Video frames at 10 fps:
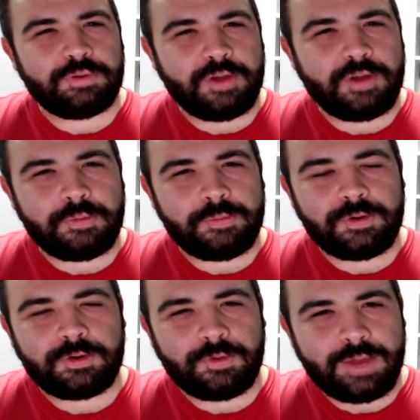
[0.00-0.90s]
if I
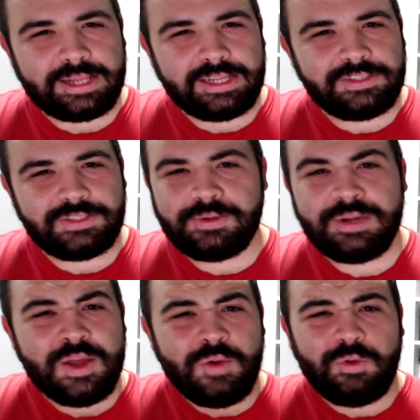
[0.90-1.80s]
remember correctly, so
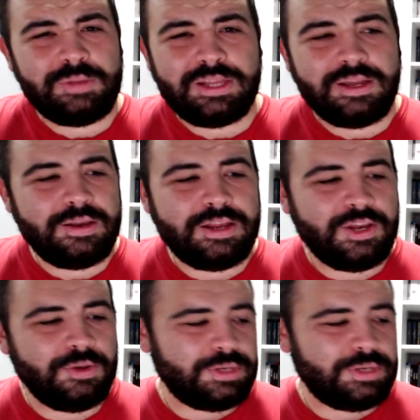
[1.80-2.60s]
we'll be done in no